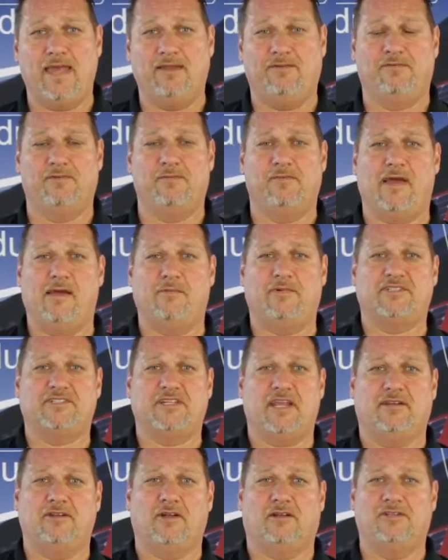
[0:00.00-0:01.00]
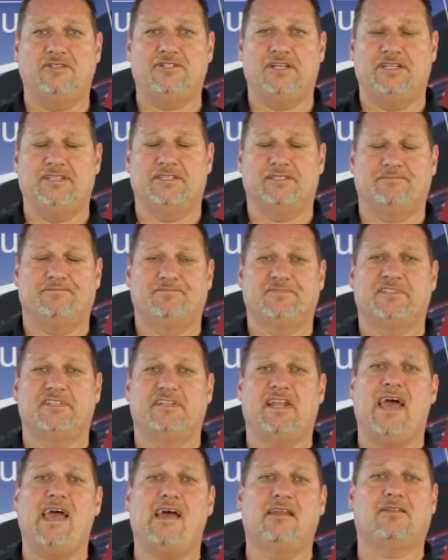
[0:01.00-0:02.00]
from Baintech Technologies.
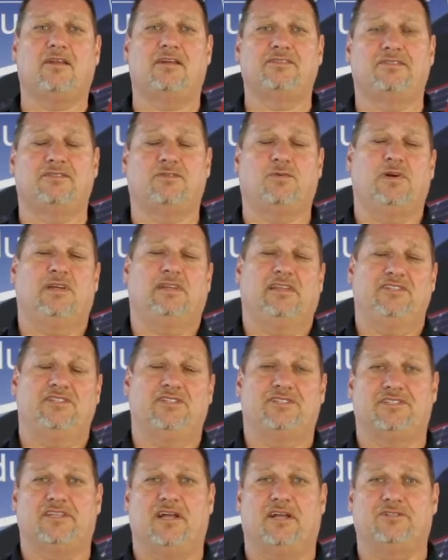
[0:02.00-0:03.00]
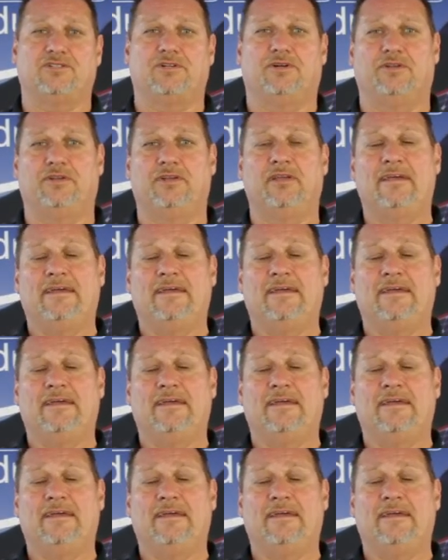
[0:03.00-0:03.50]
Today I'd like to quickly just touch on